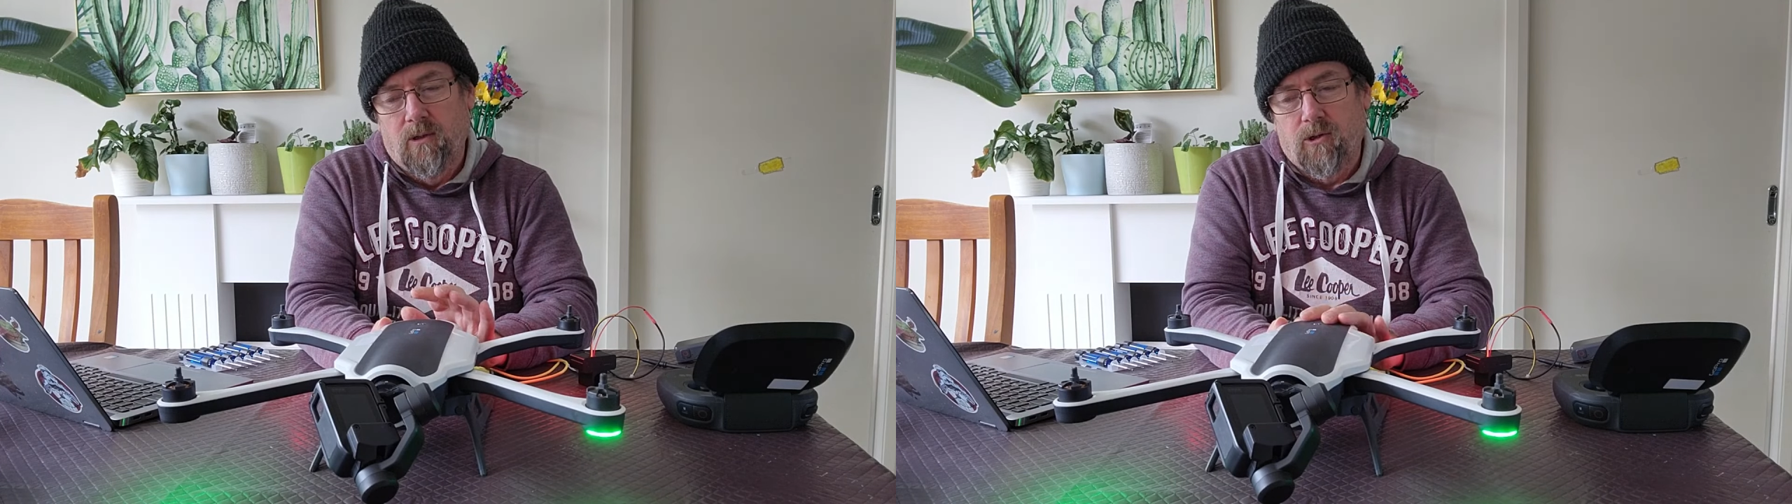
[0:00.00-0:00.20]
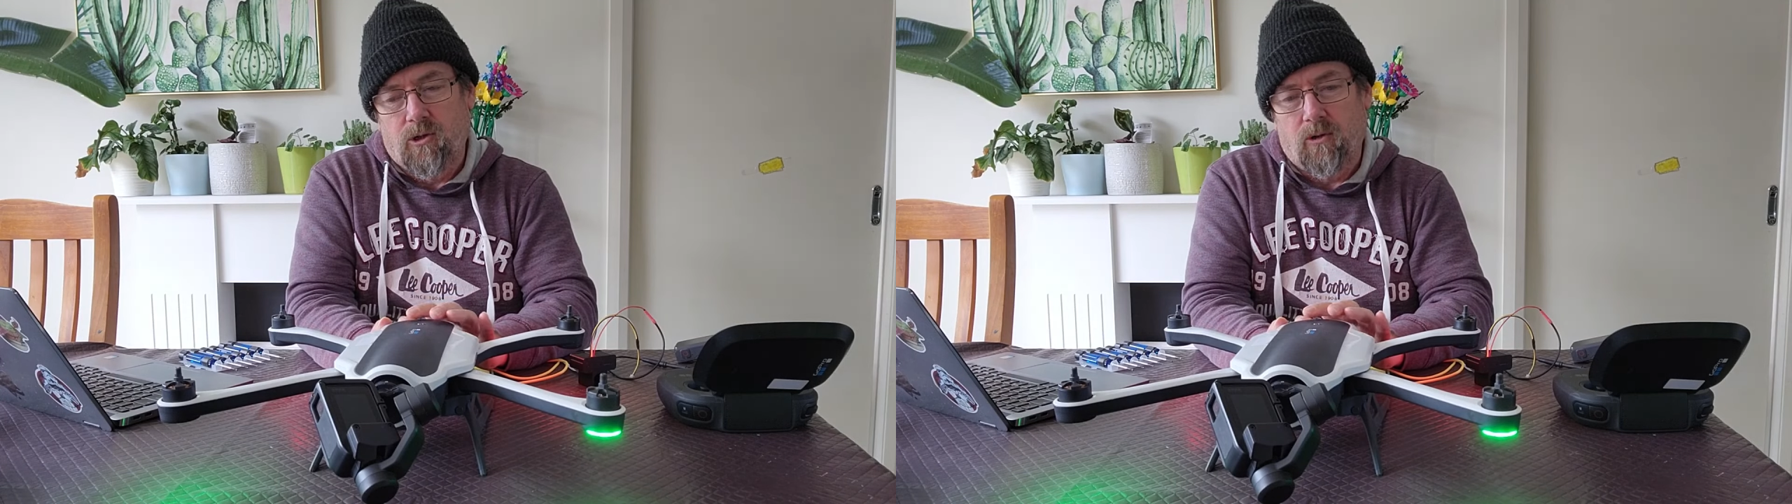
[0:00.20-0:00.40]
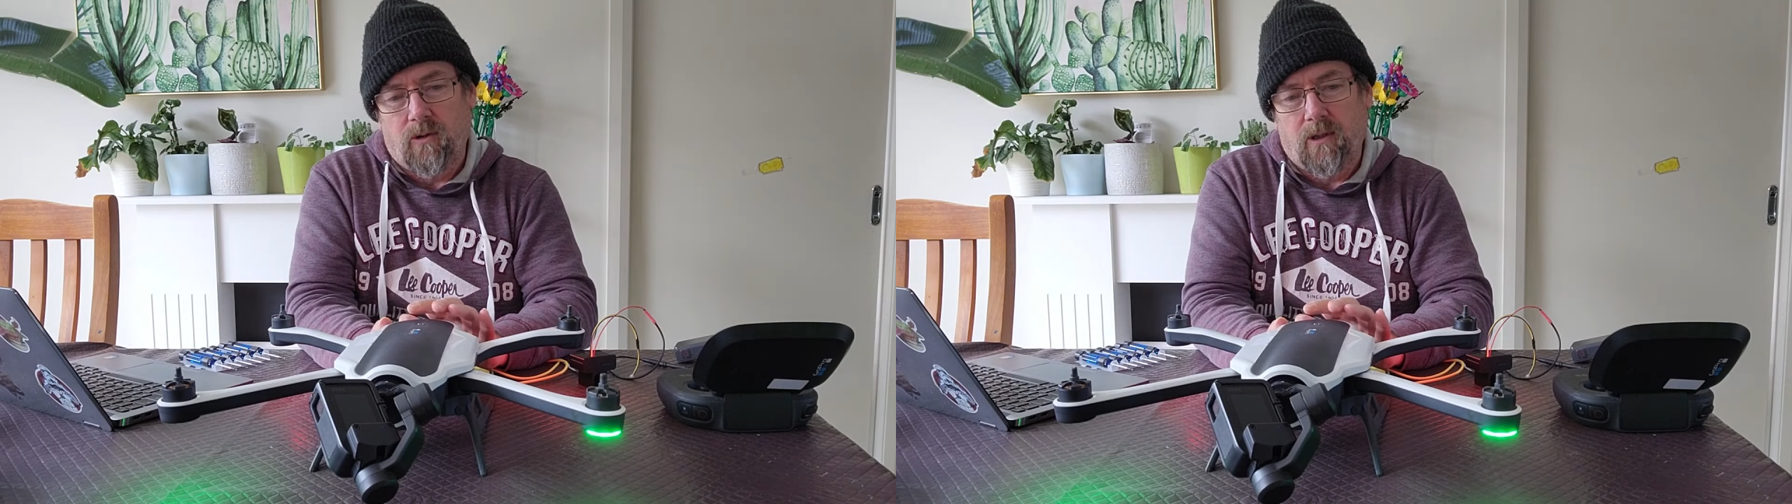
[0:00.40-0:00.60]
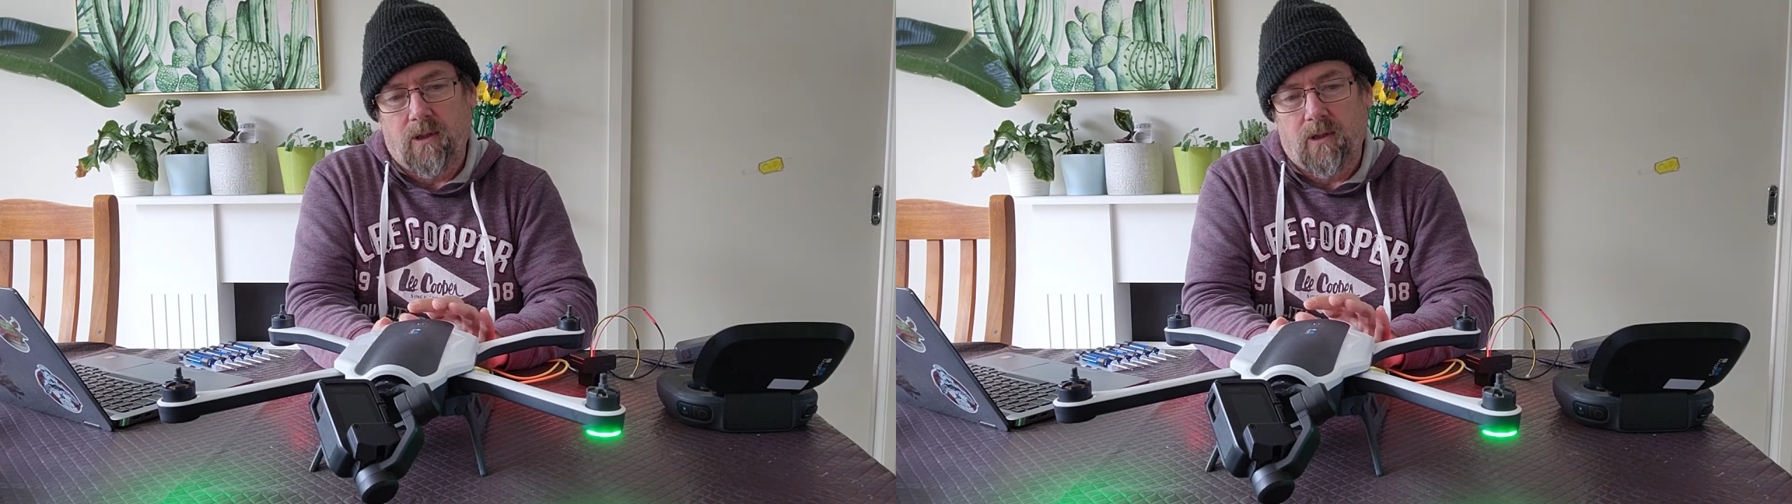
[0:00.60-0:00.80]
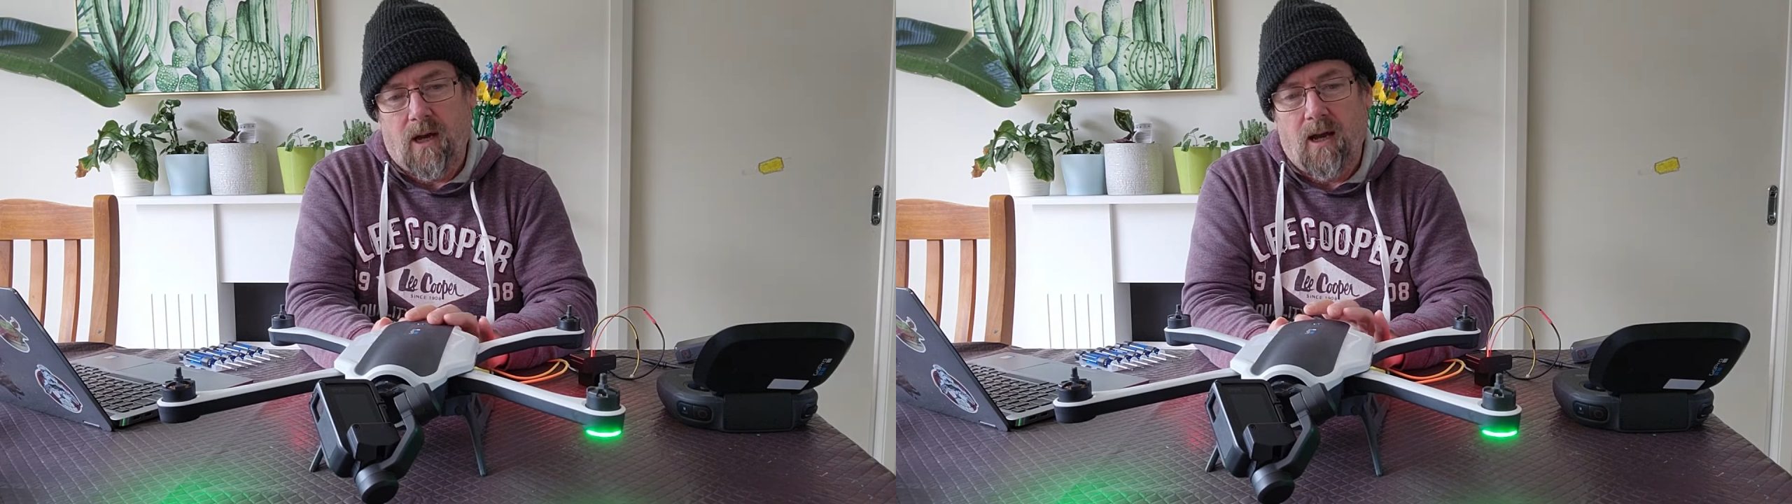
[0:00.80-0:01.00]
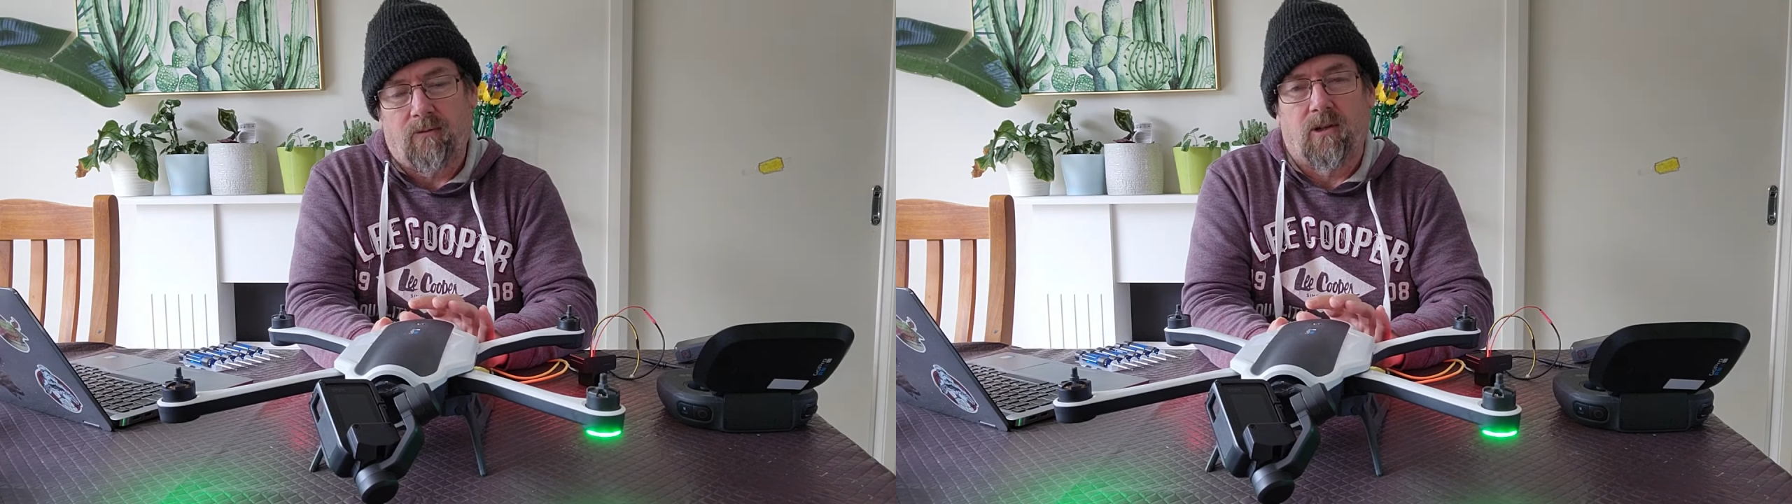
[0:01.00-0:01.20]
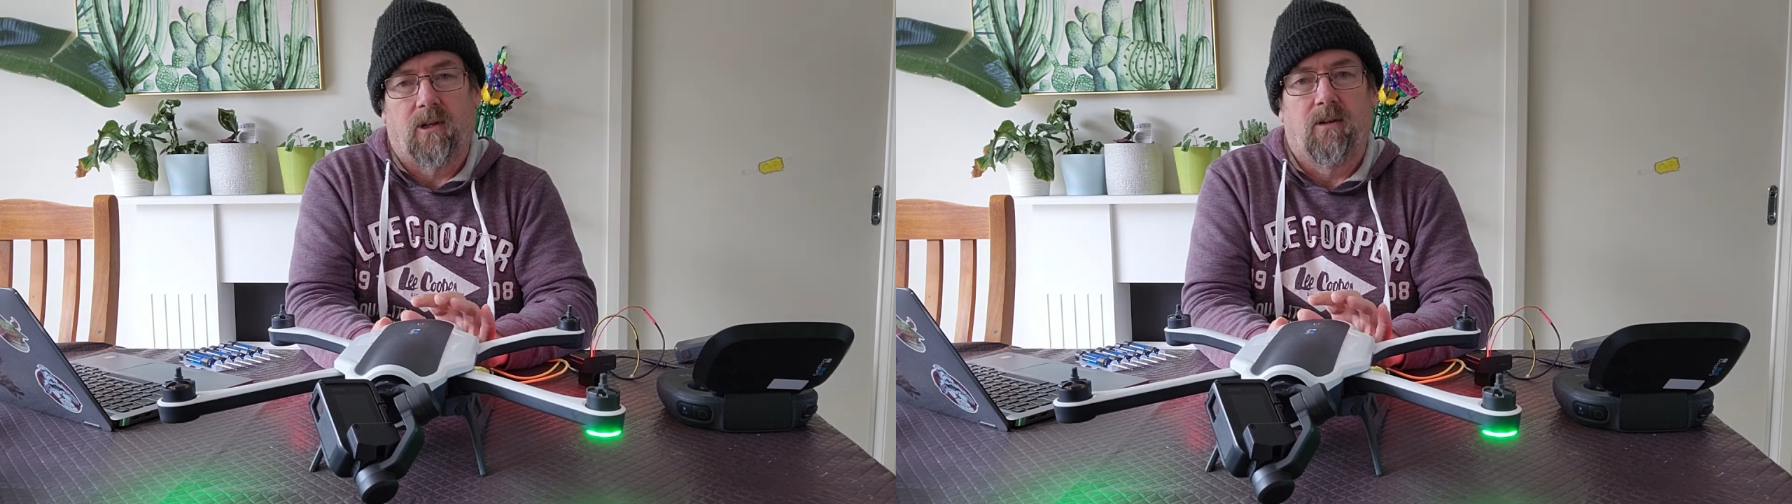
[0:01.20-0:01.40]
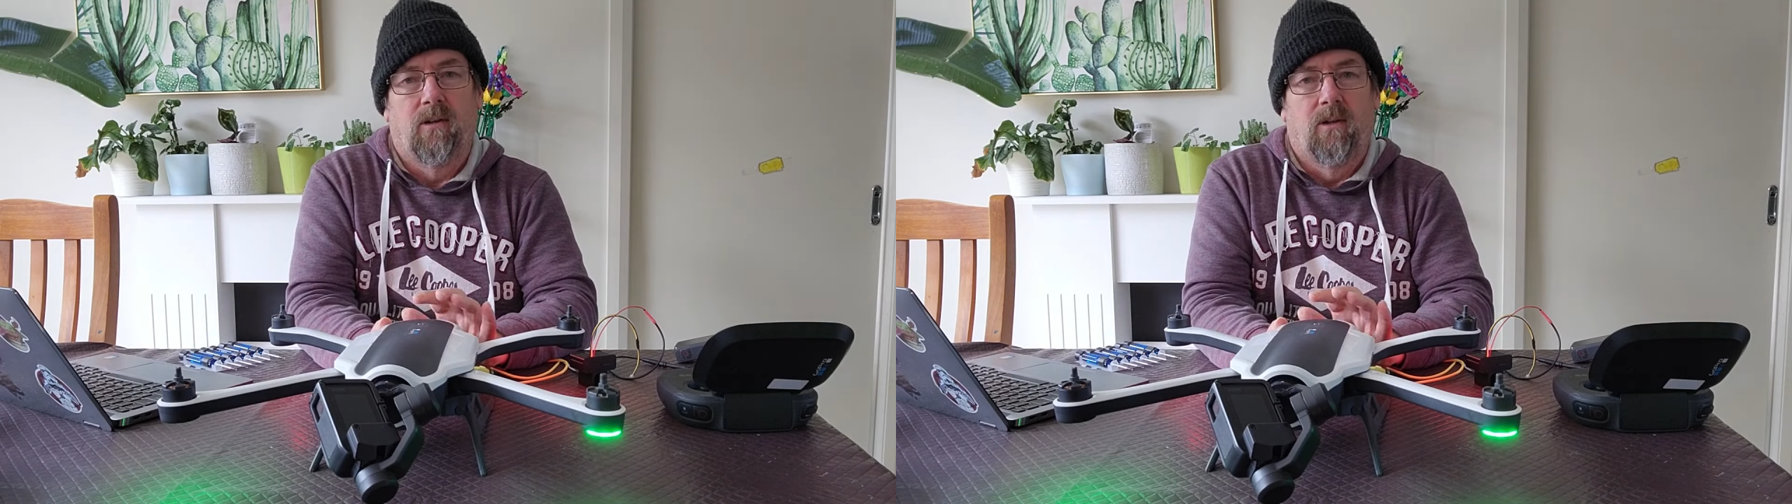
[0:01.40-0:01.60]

shortly after